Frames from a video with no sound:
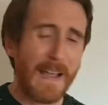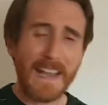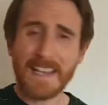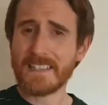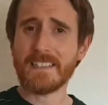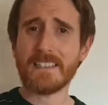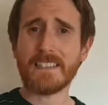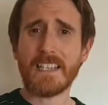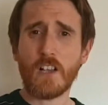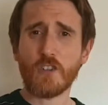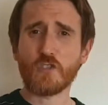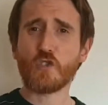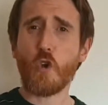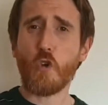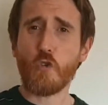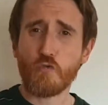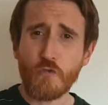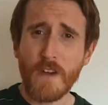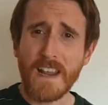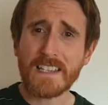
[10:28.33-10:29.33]
buys and
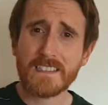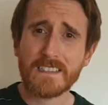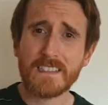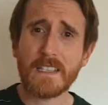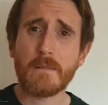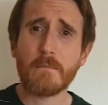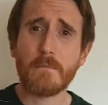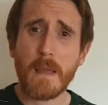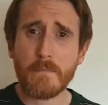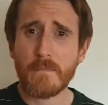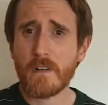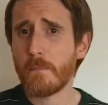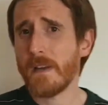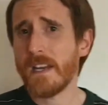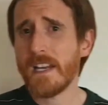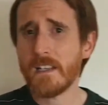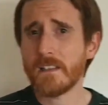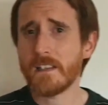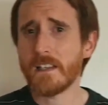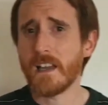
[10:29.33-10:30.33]
sells wrestling
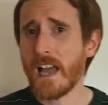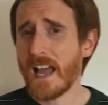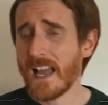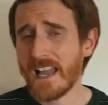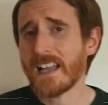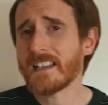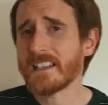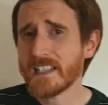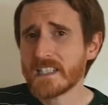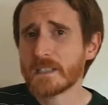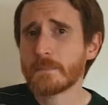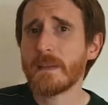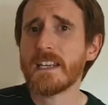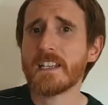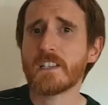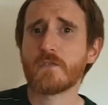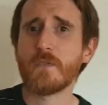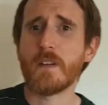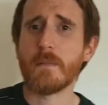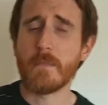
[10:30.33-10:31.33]
memorabilia. I did
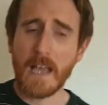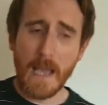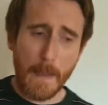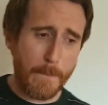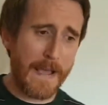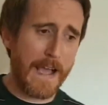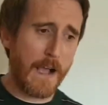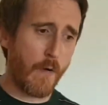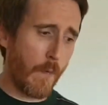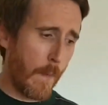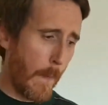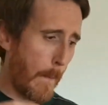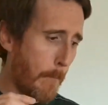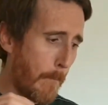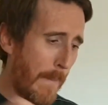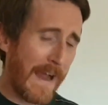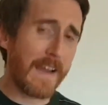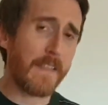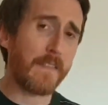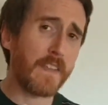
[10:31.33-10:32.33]
speak to him about
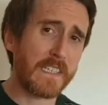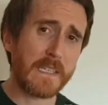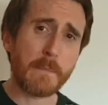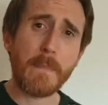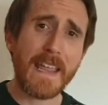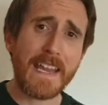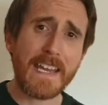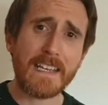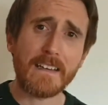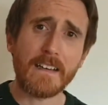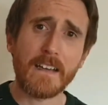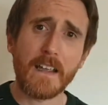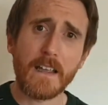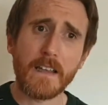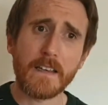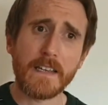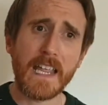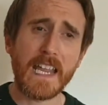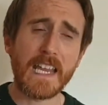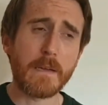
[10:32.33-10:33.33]
buying the
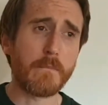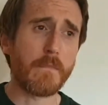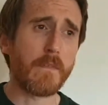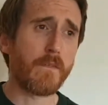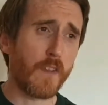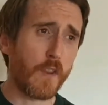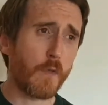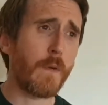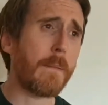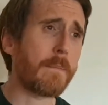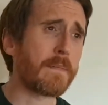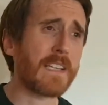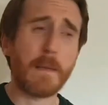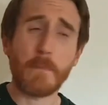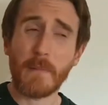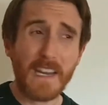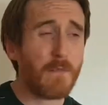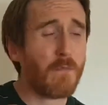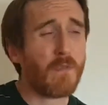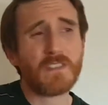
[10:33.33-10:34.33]
domain name for the
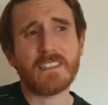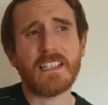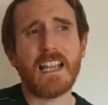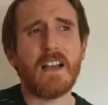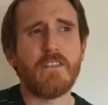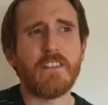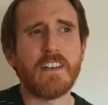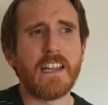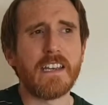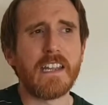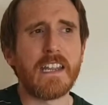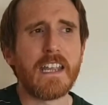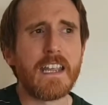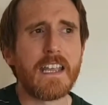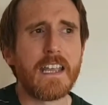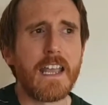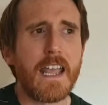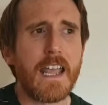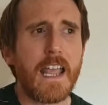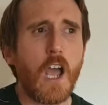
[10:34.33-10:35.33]
website, but he wasn't having any.